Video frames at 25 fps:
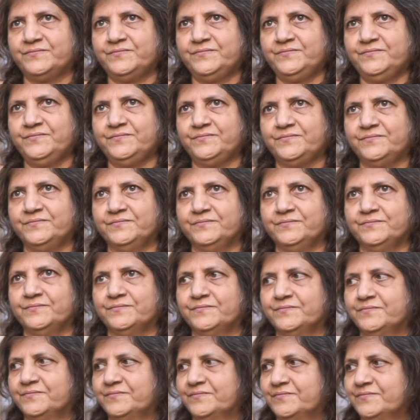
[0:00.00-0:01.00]

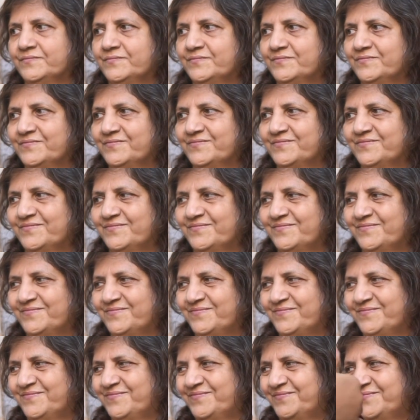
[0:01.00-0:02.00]

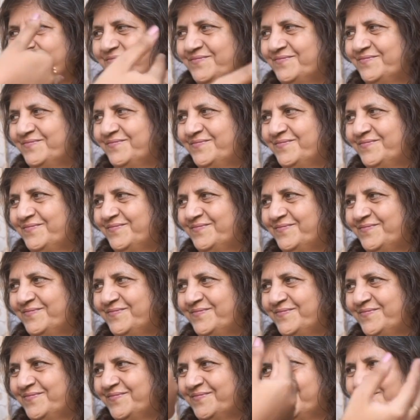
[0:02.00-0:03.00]

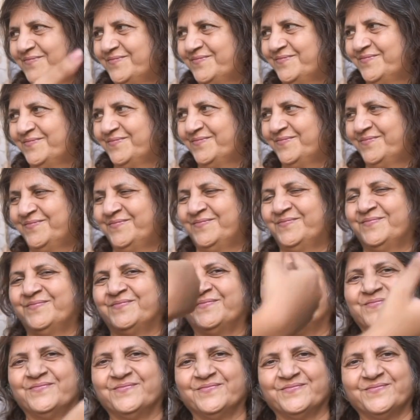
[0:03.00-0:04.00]

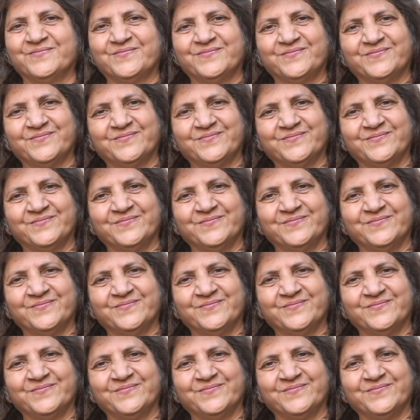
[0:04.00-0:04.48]
(not speaking)